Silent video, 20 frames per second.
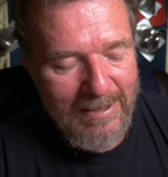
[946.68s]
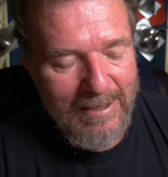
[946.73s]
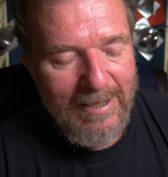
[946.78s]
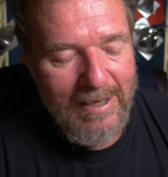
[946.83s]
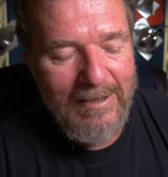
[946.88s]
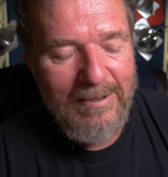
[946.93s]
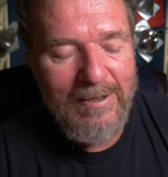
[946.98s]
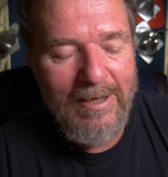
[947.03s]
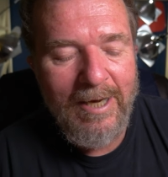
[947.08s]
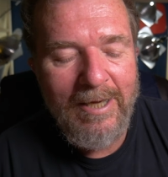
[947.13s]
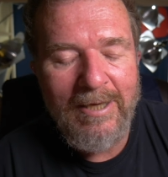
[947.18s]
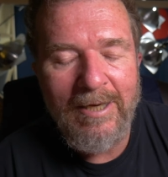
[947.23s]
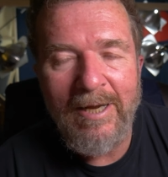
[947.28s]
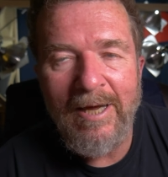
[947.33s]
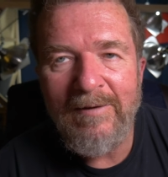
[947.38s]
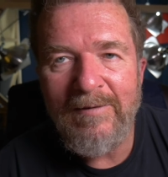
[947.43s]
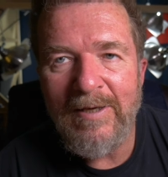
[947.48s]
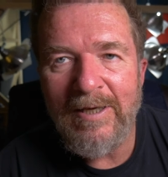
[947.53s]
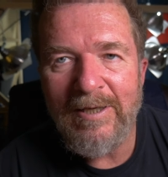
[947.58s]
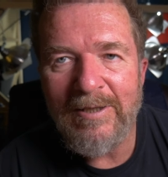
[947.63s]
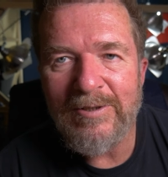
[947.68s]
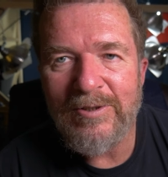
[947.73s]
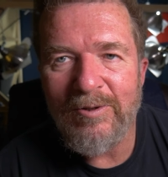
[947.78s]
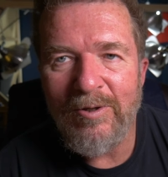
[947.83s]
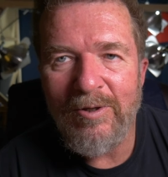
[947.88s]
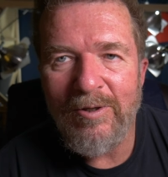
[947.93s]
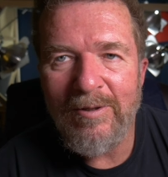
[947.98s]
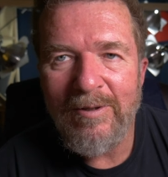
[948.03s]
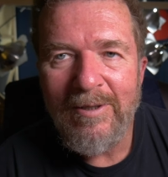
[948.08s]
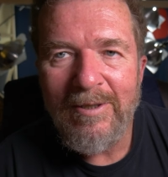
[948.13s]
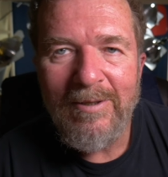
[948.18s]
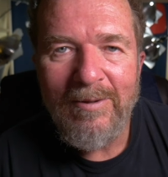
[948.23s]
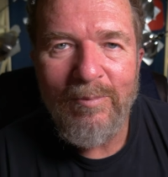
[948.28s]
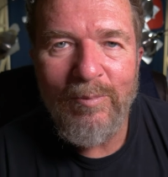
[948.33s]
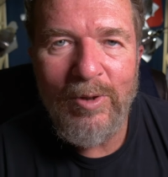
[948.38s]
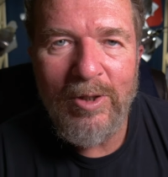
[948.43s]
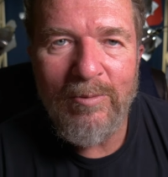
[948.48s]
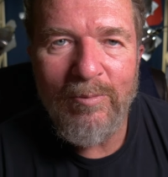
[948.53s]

I thought. And I think it's going to be